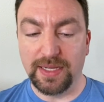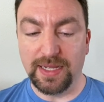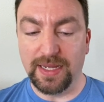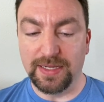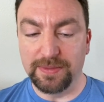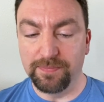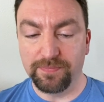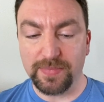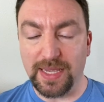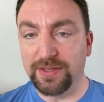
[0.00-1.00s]

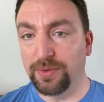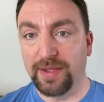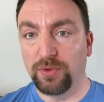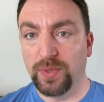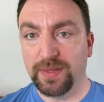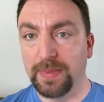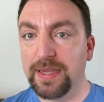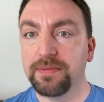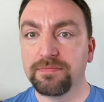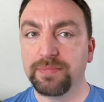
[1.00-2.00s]
Um, I don't have it with
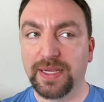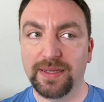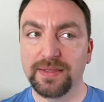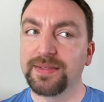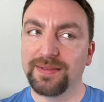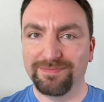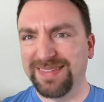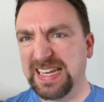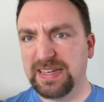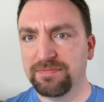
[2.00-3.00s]
me because
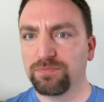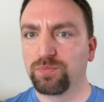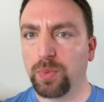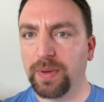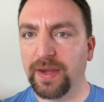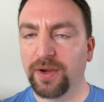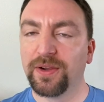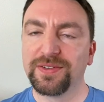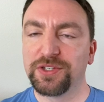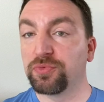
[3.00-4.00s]
I didn't
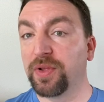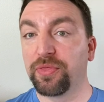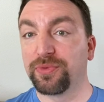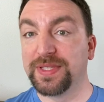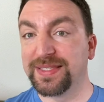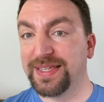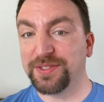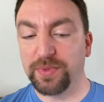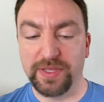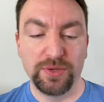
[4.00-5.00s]
prepare to run through this
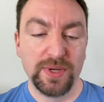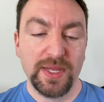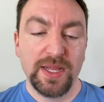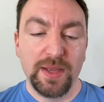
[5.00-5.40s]
list with you.